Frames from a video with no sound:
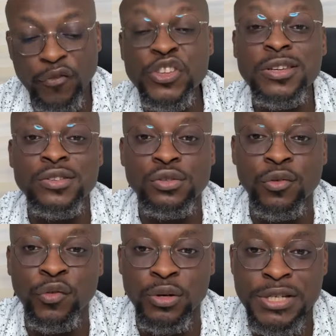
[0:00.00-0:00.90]
Ephesians
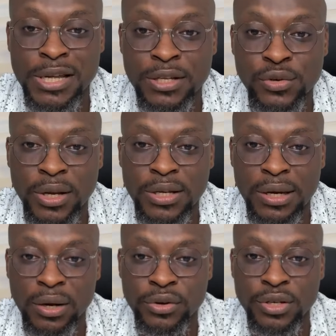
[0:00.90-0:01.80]
two fourteen is where
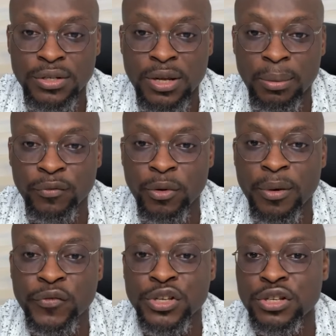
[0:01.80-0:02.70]
the declaration is coming
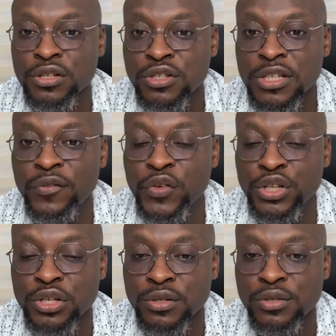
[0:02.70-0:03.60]
from. Ephesians,
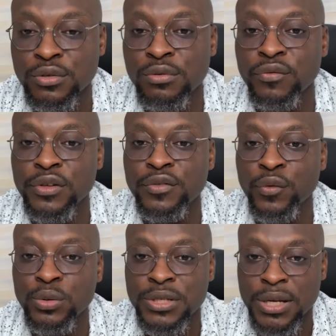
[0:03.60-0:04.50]
Ephesians two verse
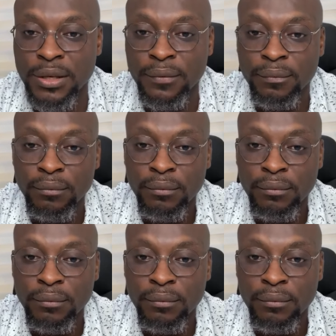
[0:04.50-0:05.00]
fourteen.